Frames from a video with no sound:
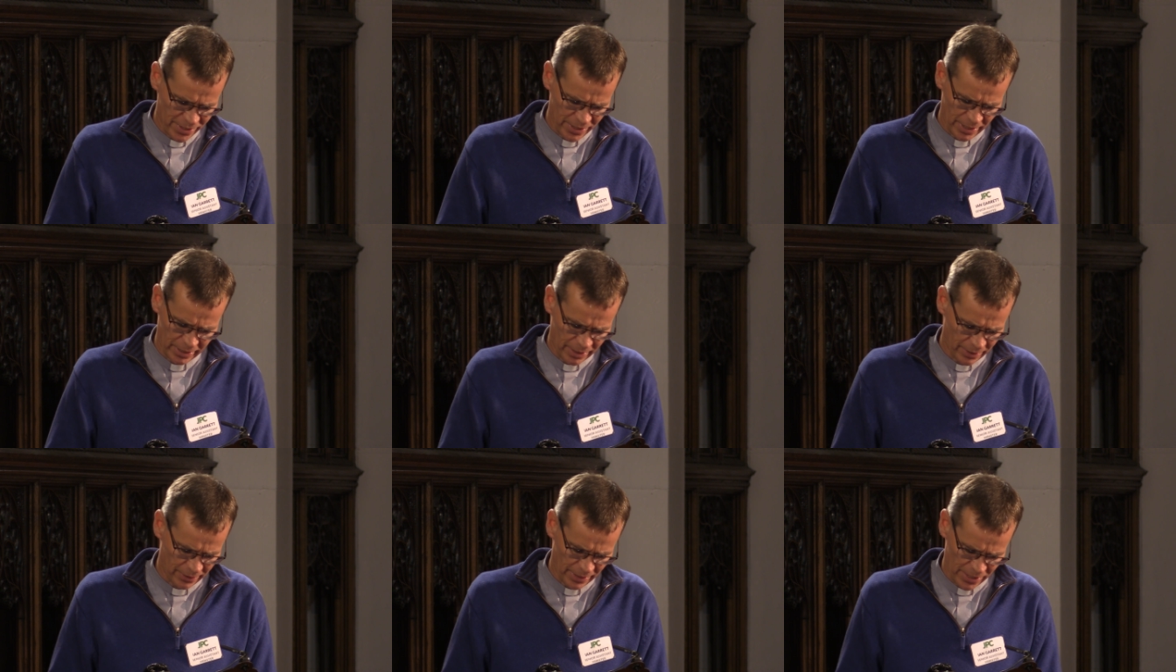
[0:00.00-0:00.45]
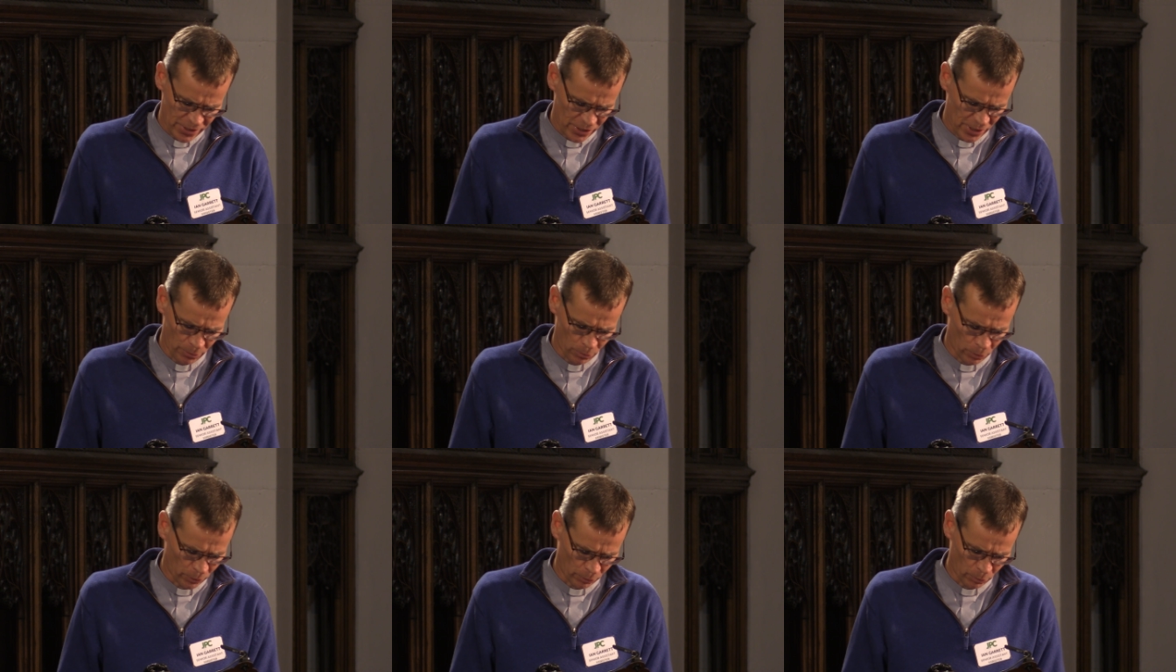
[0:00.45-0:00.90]
I don't
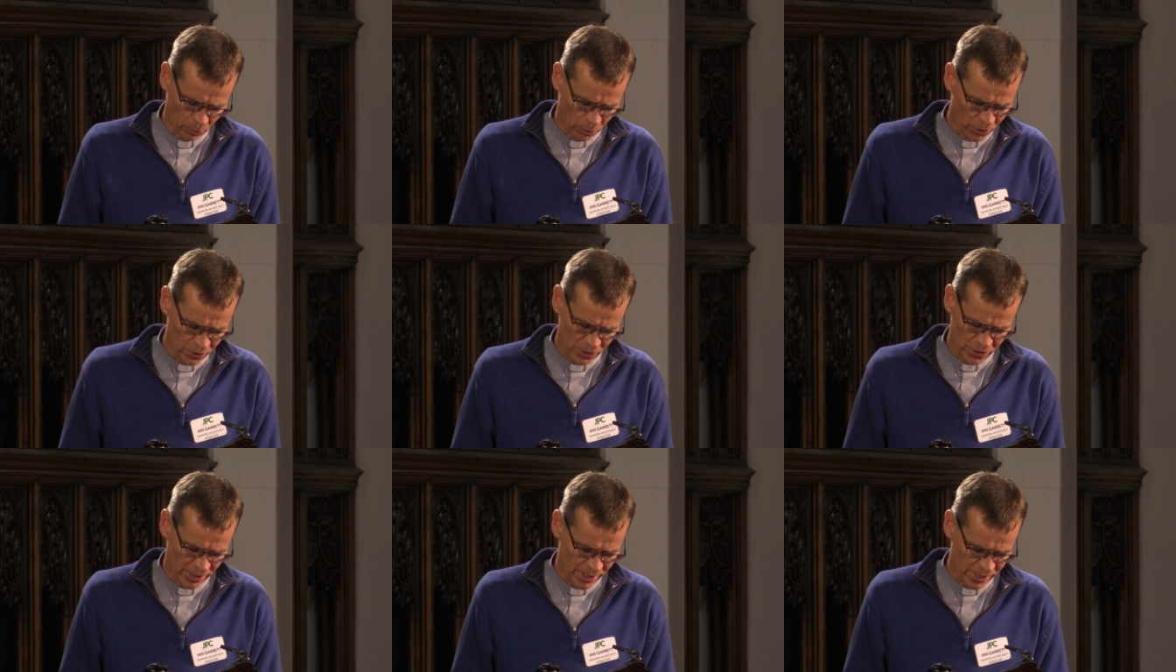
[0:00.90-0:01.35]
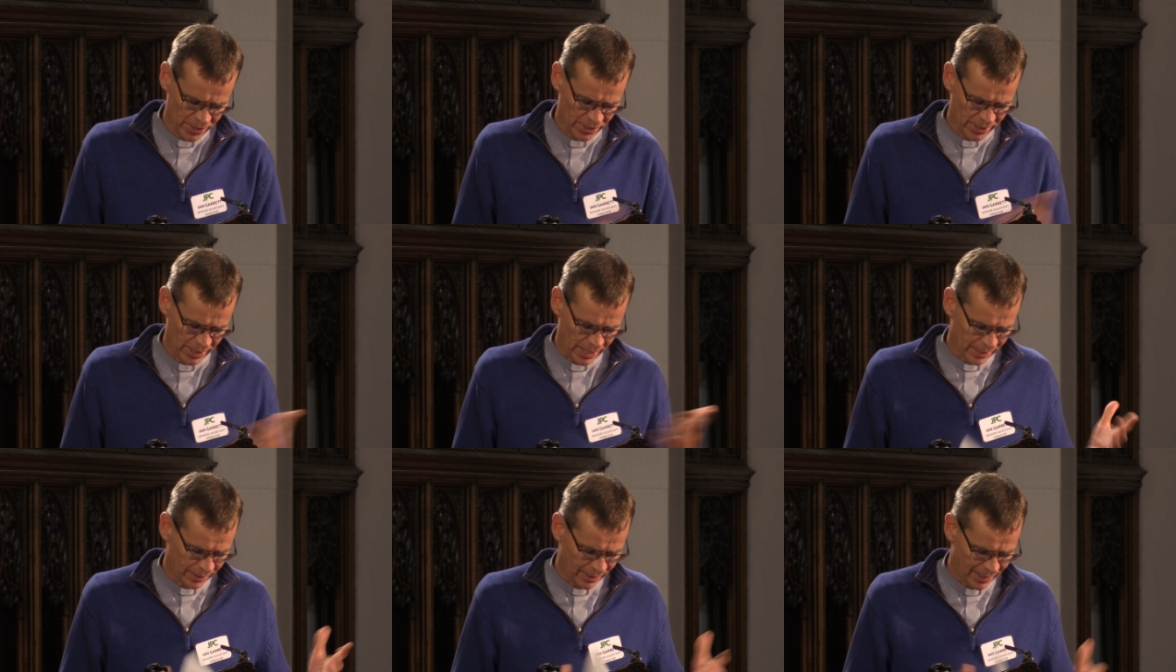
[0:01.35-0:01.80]
actually want to watch this.
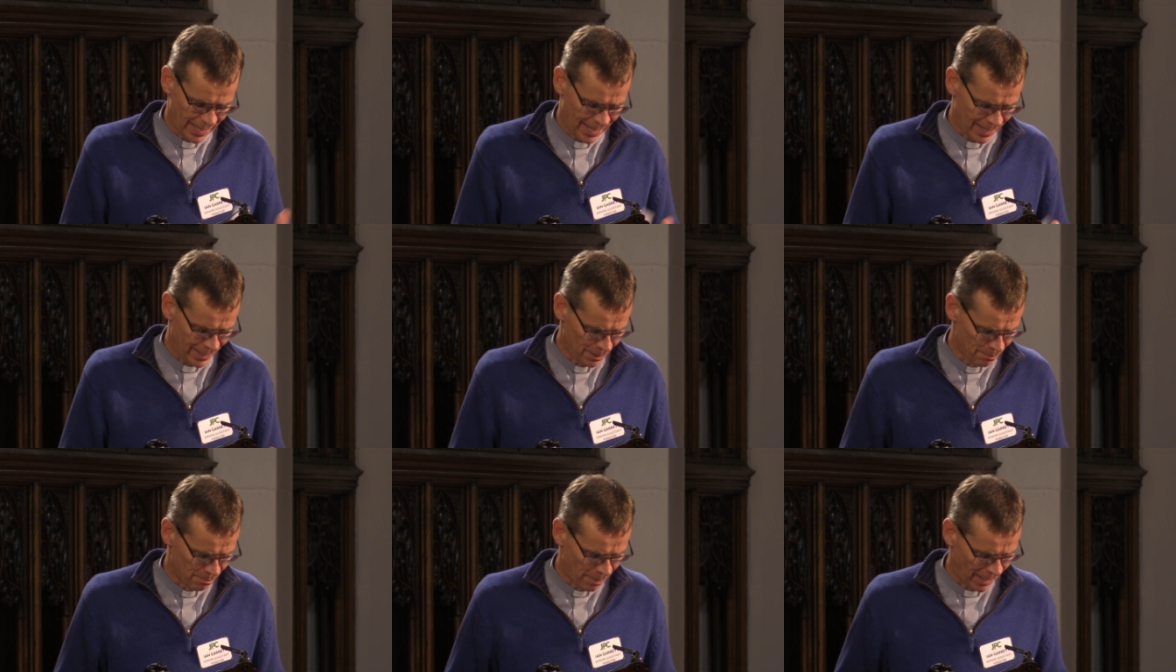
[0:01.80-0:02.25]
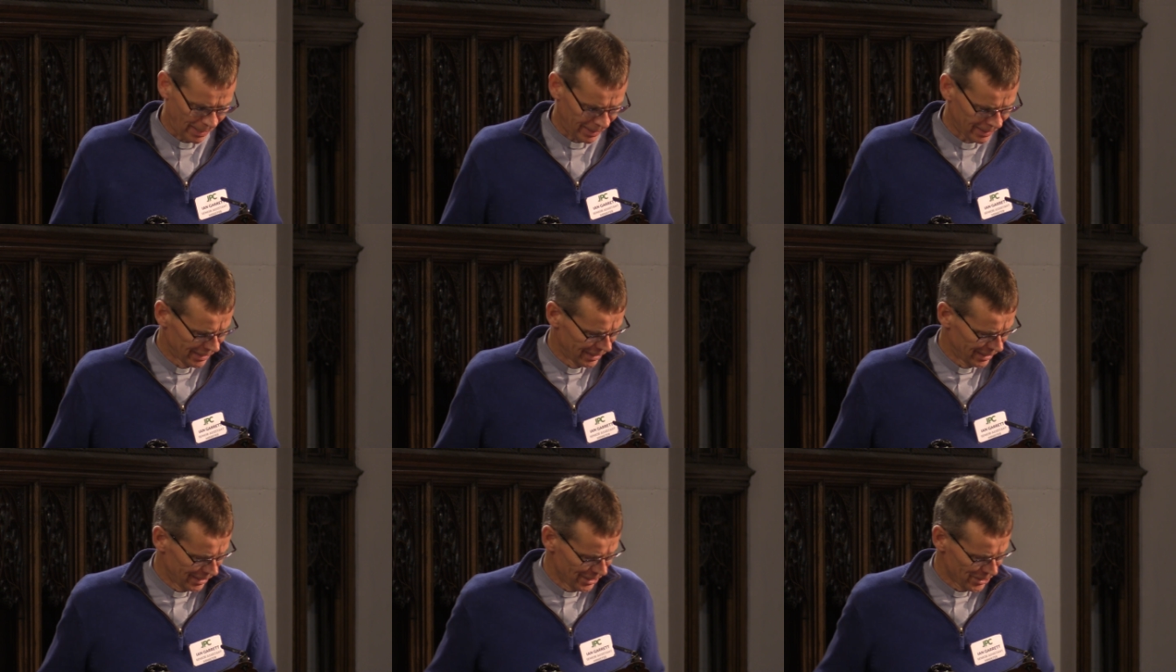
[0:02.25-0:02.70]
And I headed back
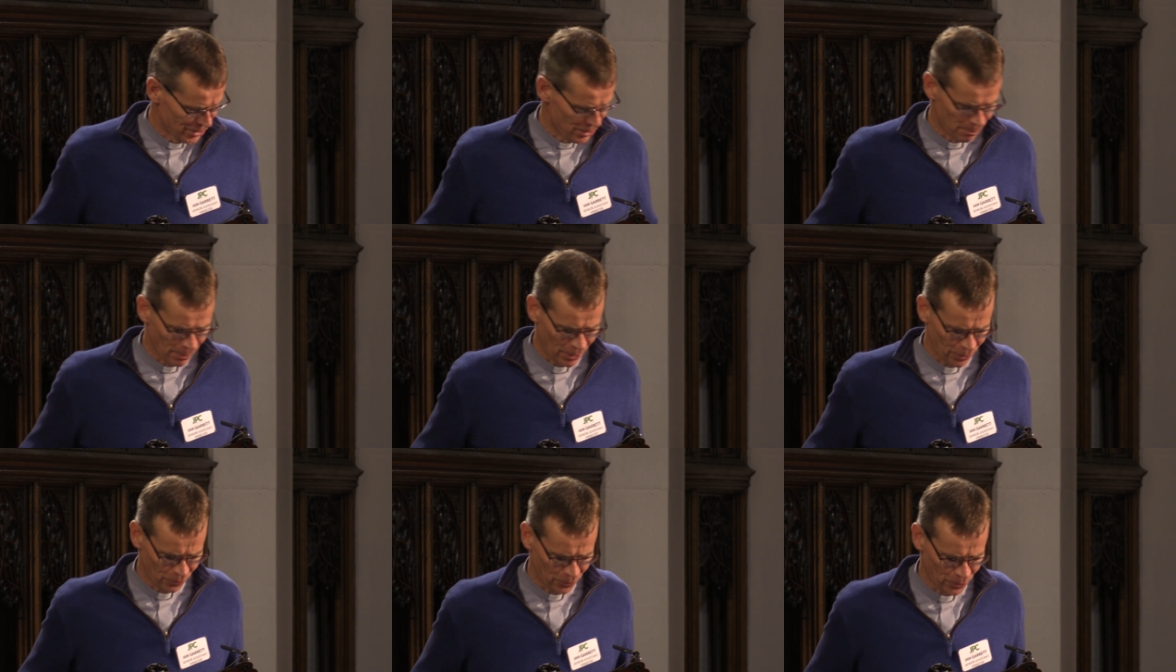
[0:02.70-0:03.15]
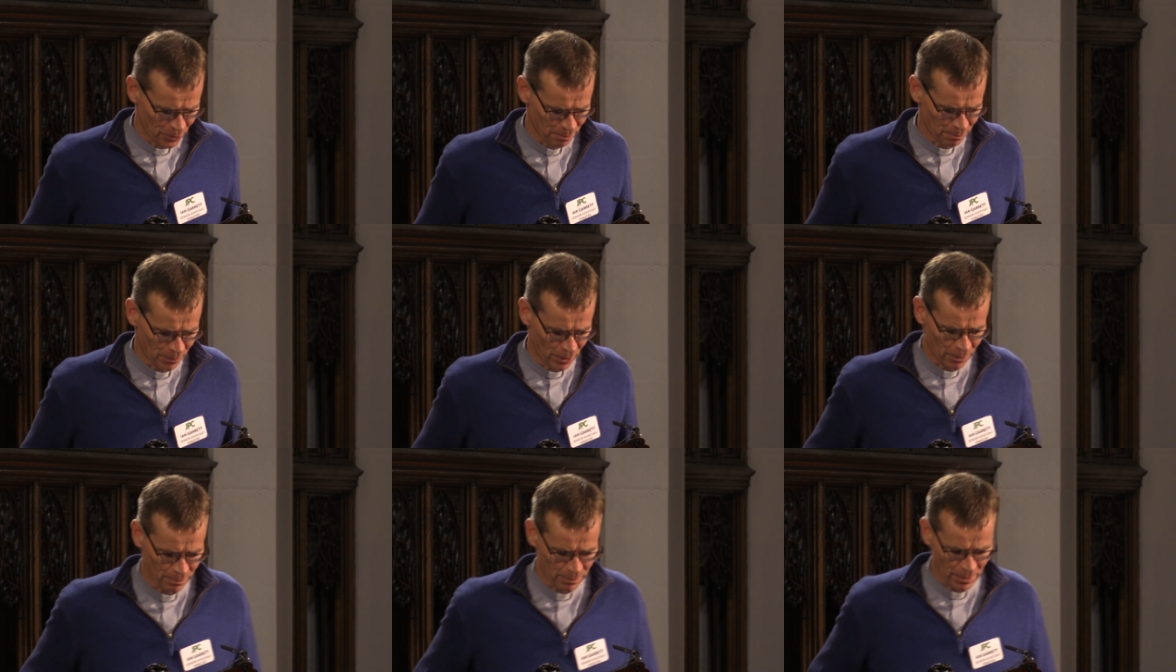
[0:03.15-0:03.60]
to my room
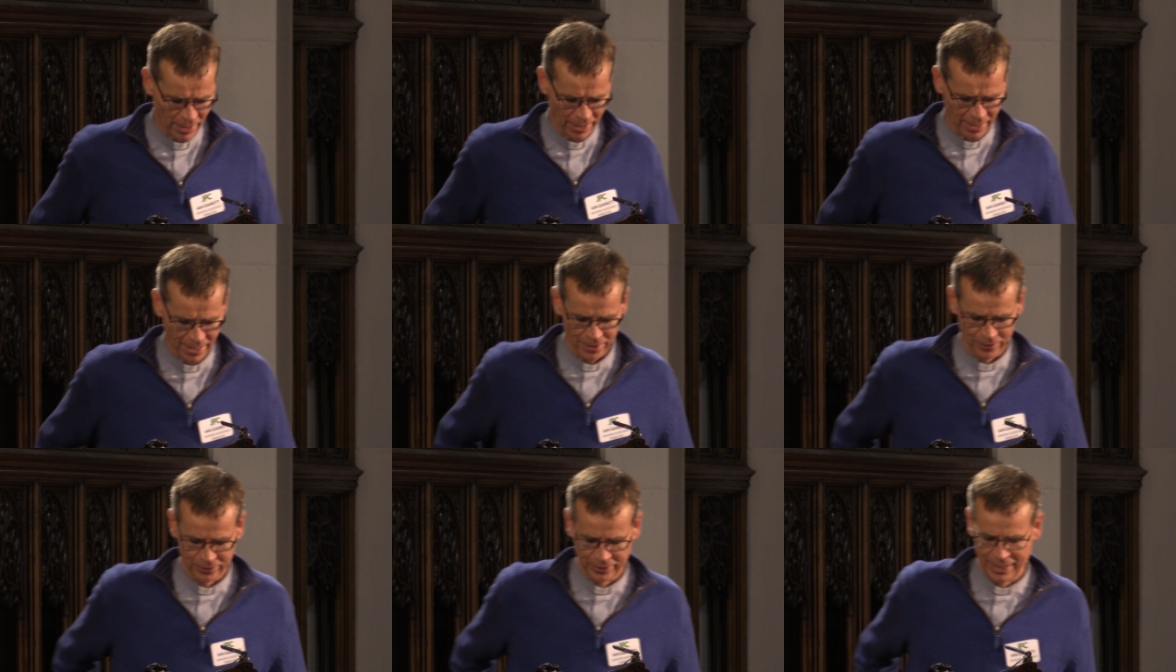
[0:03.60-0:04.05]
on my own.